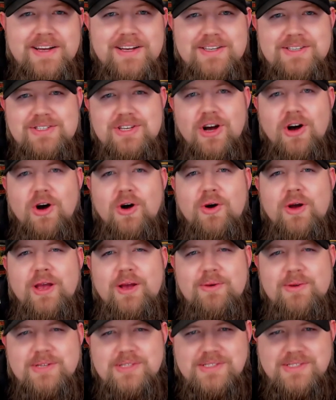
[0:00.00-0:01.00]
So it
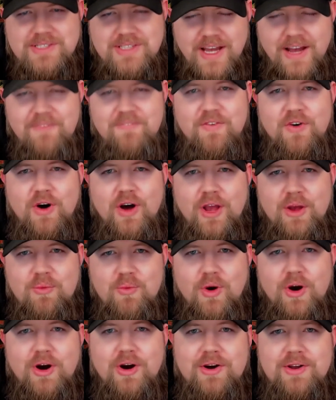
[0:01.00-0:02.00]
was definitely
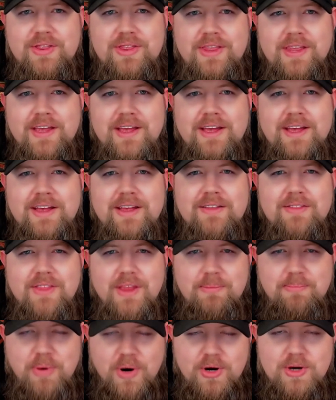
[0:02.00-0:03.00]
worth
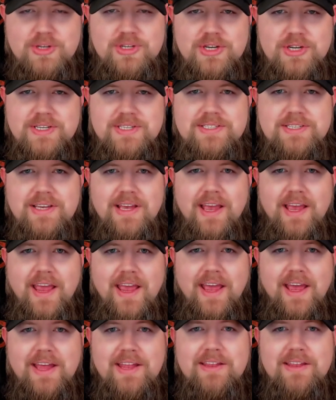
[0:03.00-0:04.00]
the purchase
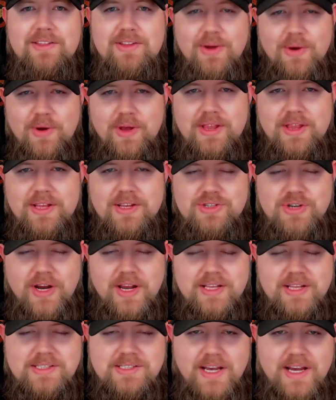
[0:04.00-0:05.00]
and doing the
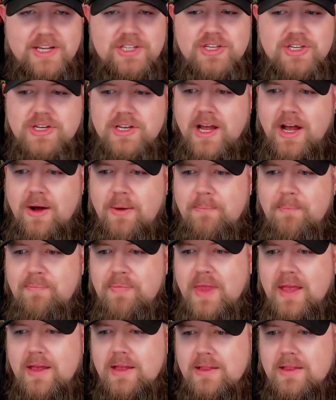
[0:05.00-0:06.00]
transaction. Now,
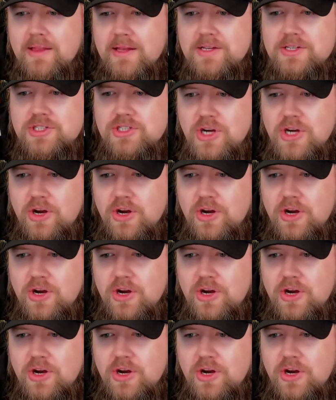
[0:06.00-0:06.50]
let's show